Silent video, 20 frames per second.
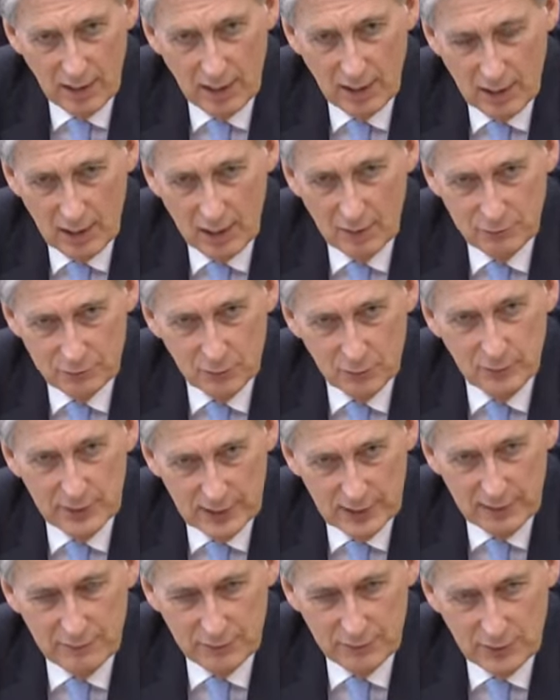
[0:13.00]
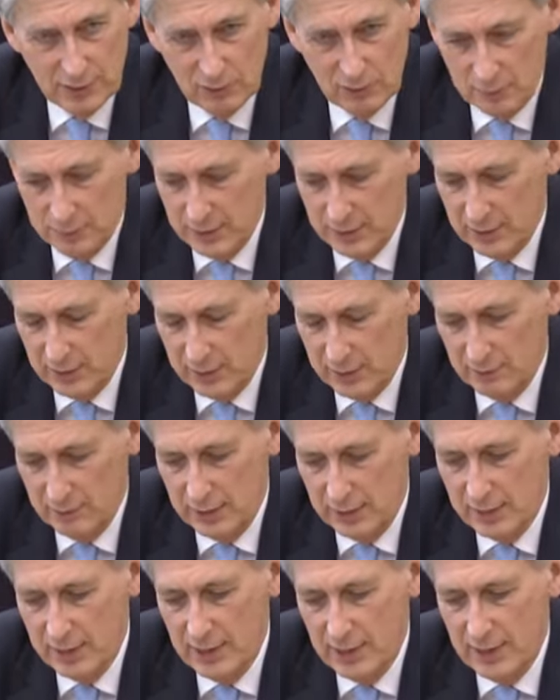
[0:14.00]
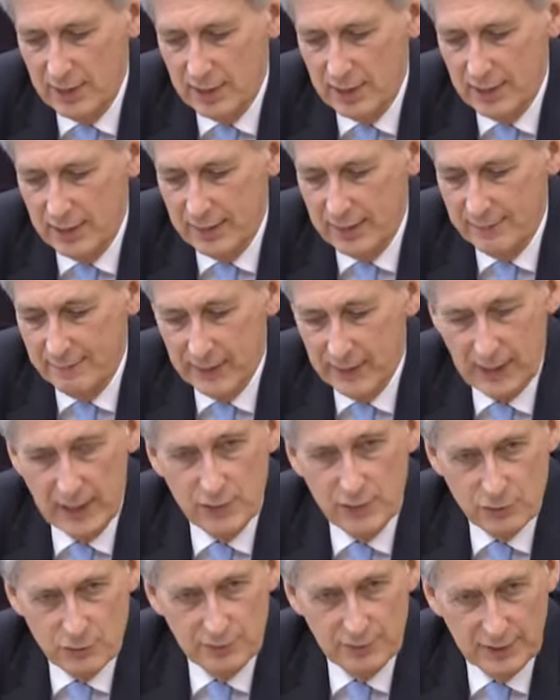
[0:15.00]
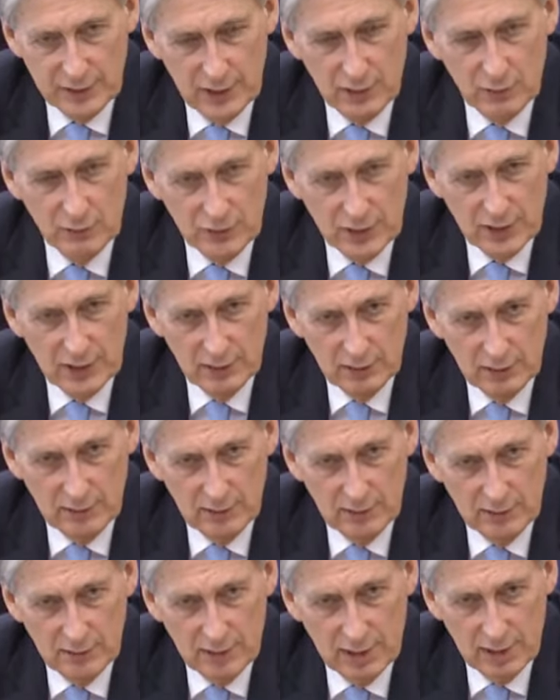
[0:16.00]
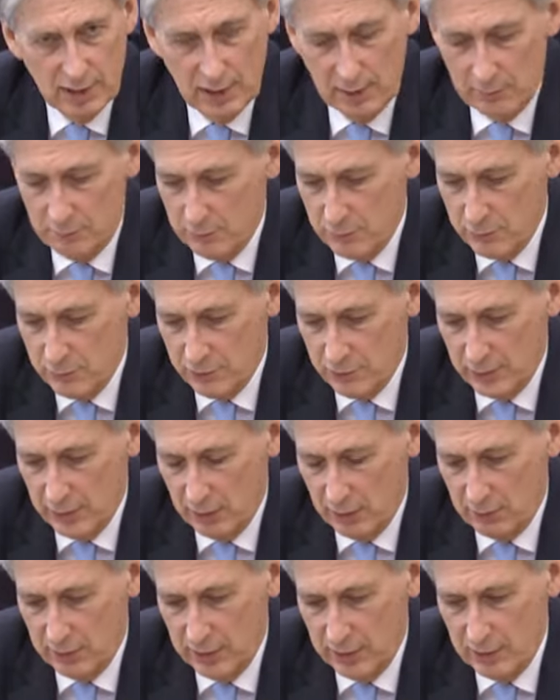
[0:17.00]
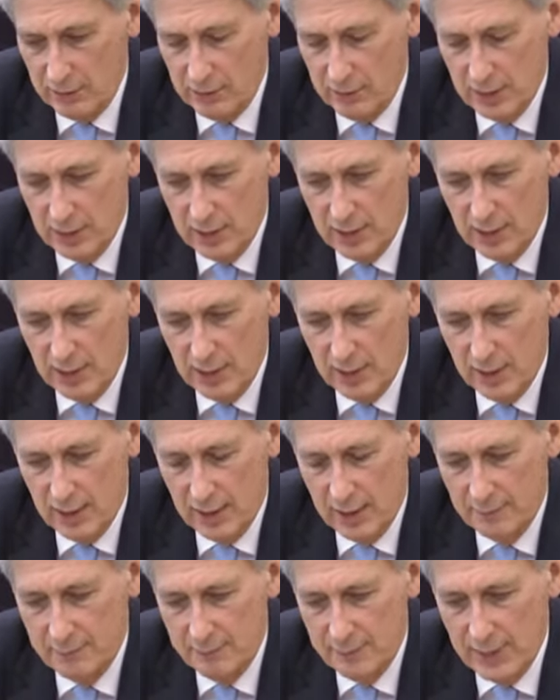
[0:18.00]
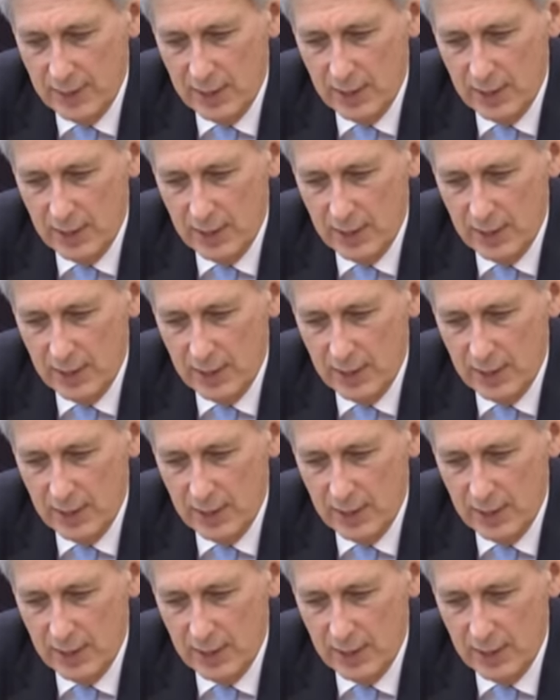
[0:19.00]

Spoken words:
after we leave the European Union in the case of a no deal scenario. But